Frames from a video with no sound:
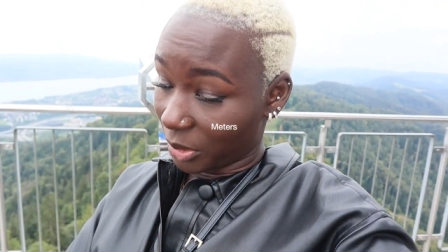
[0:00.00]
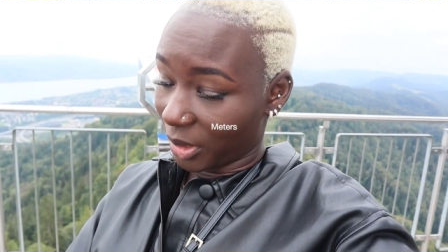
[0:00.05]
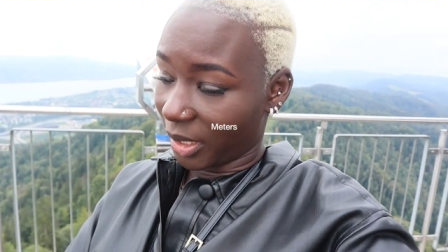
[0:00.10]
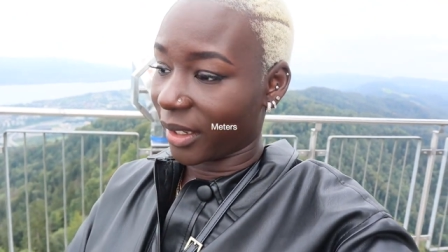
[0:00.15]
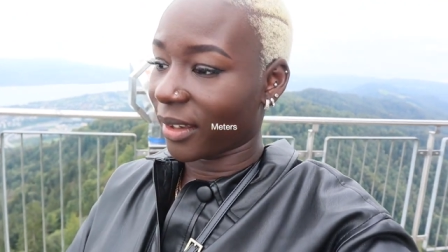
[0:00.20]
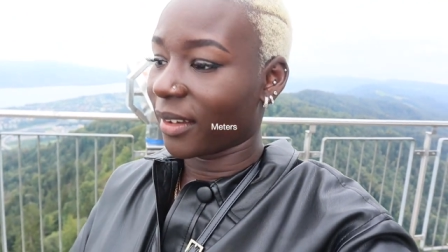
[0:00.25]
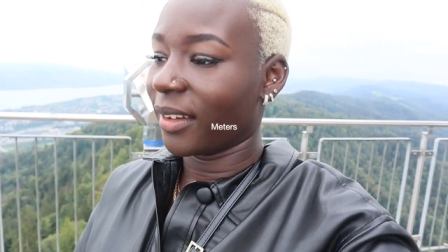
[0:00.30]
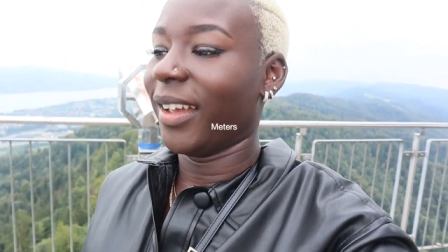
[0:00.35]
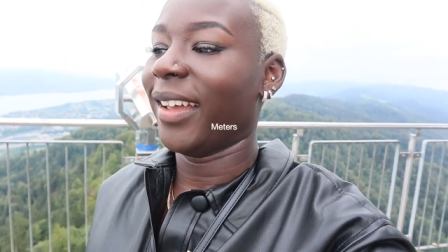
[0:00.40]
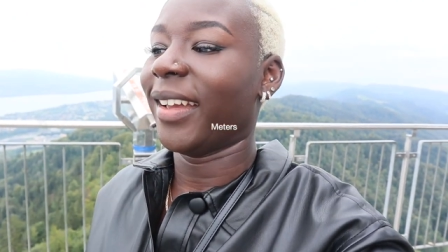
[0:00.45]

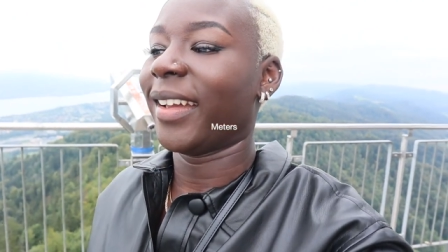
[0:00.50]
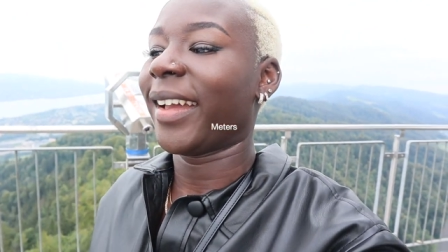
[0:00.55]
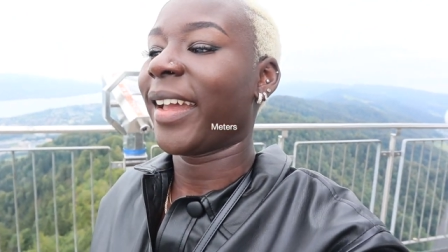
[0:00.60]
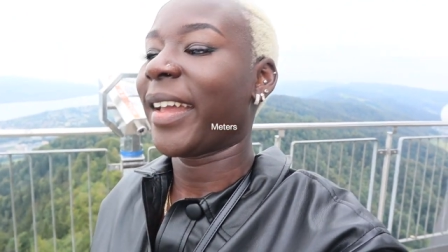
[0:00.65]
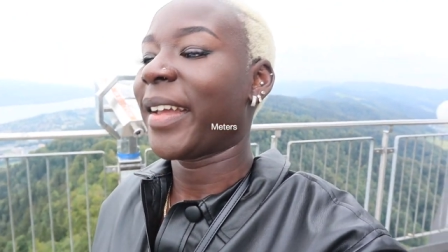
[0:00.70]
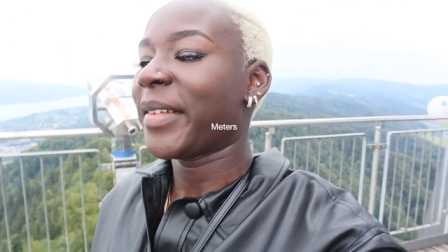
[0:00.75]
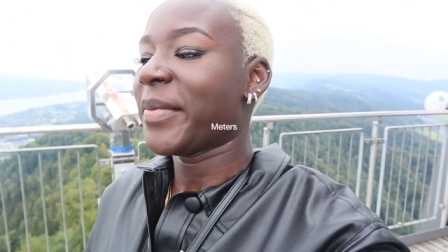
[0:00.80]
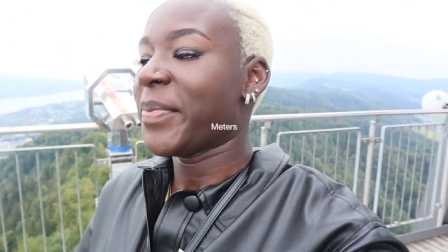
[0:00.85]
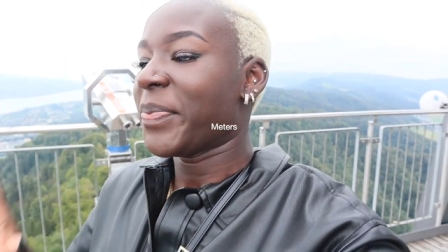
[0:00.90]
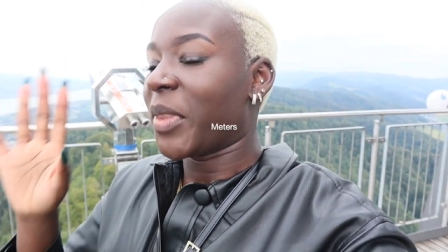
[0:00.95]
unit,
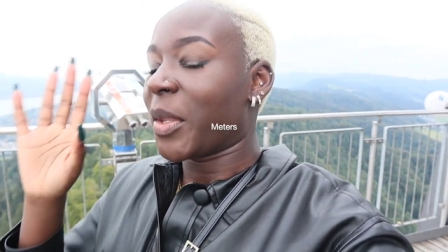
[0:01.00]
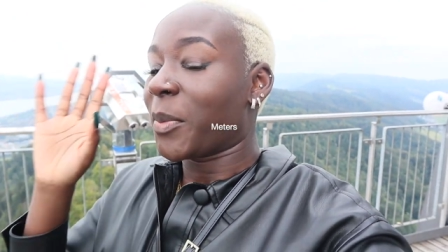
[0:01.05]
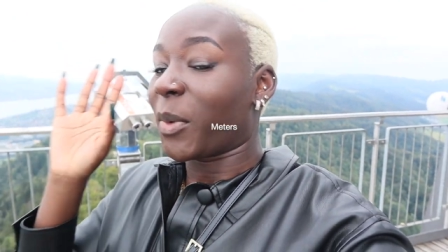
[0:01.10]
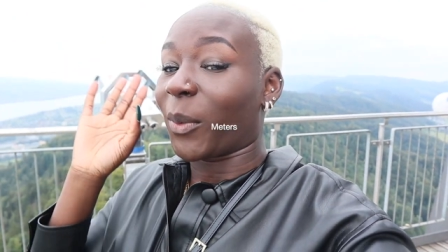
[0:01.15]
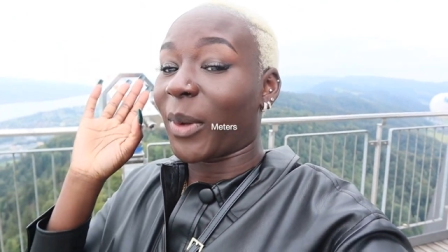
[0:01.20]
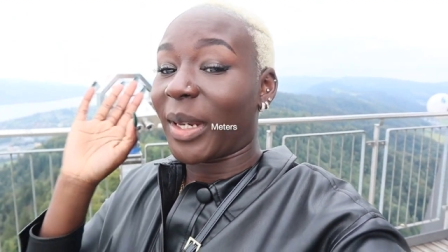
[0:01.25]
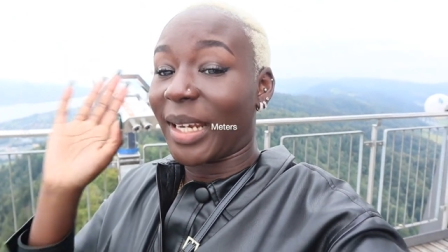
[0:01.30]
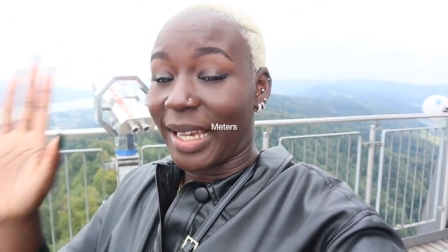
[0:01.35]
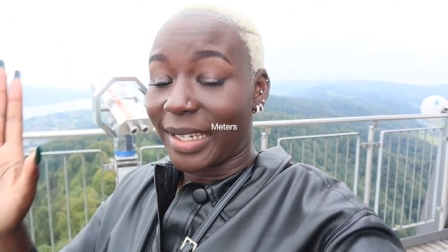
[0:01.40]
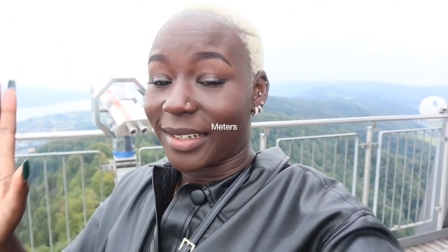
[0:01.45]

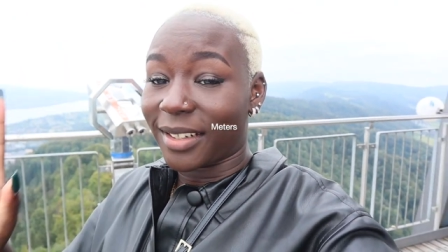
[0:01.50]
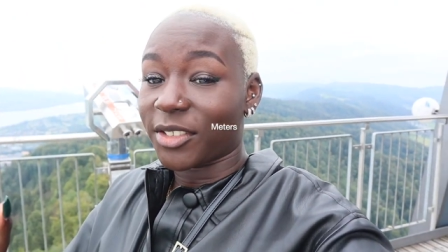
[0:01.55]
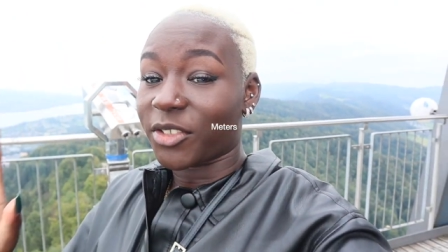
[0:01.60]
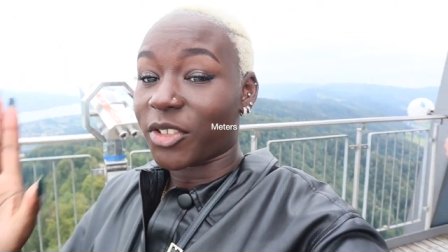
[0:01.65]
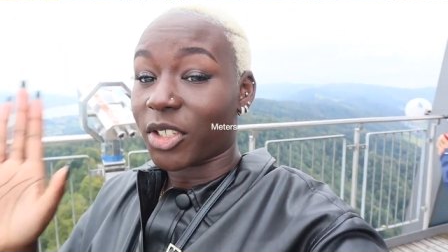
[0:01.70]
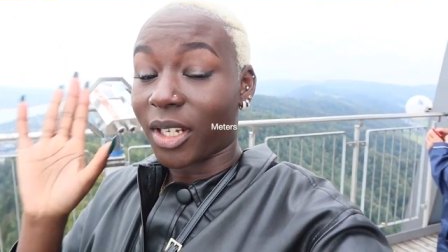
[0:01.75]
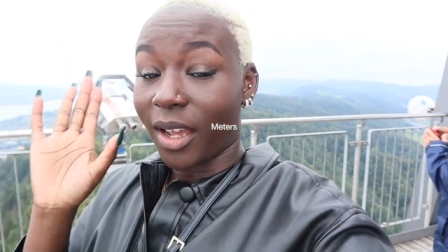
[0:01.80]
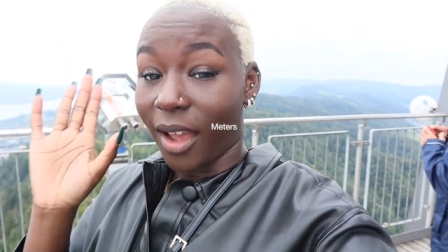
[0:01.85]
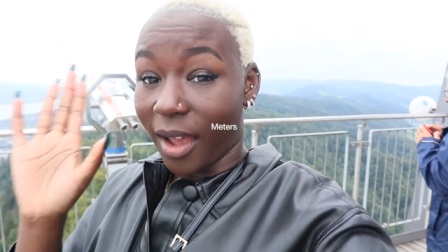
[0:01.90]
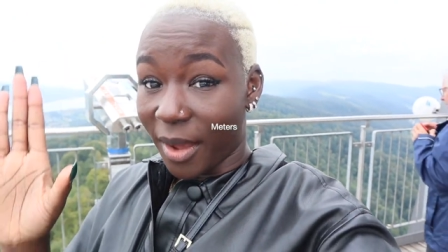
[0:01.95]
but we're
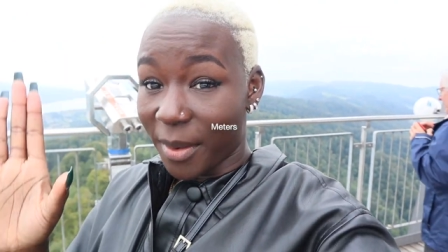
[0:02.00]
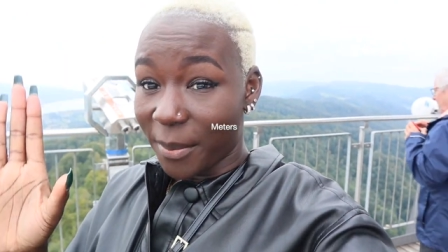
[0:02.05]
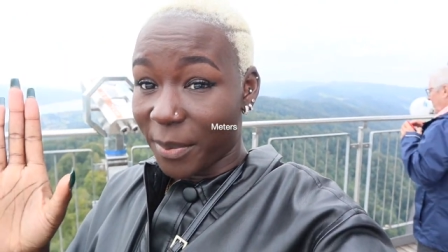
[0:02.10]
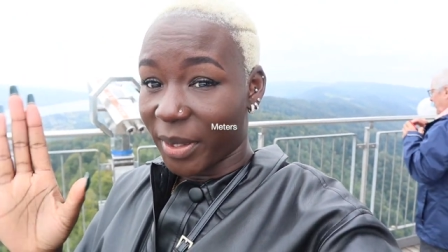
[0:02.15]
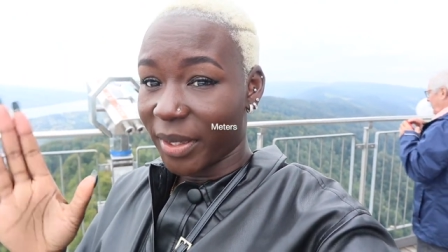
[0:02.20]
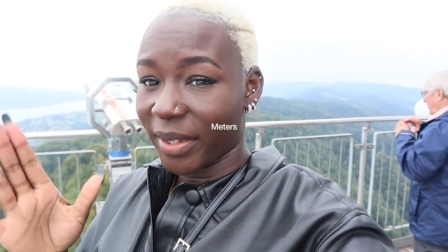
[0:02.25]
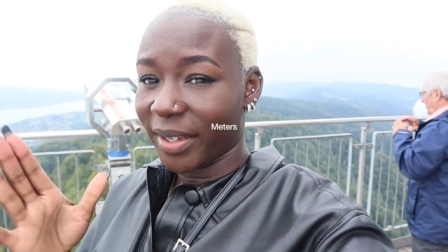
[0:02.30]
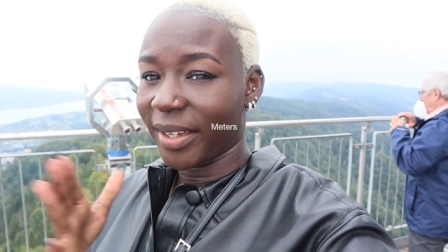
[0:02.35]
900 up.